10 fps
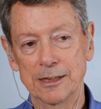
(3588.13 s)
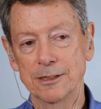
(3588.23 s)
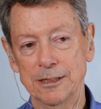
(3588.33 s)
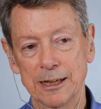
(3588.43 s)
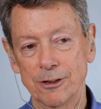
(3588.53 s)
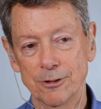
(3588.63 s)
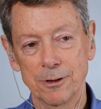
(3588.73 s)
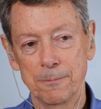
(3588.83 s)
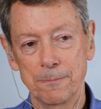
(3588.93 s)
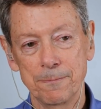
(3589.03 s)
content,
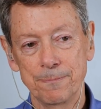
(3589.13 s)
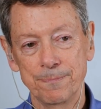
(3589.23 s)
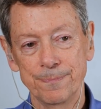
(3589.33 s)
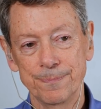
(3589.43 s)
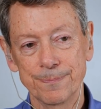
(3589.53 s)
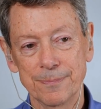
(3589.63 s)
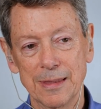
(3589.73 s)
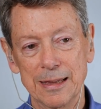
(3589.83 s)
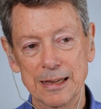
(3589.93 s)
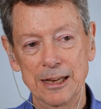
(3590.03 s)

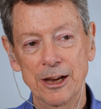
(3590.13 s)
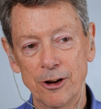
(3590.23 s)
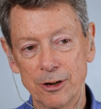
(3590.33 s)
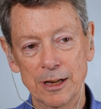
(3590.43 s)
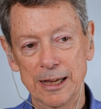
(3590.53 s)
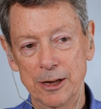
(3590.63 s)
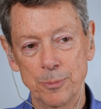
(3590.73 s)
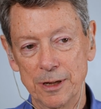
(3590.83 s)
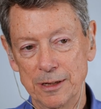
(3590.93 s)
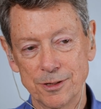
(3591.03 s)
inherently
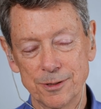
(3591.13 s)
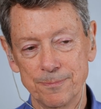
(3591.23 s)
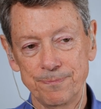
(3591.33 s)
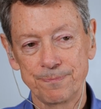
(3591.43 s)
at peace,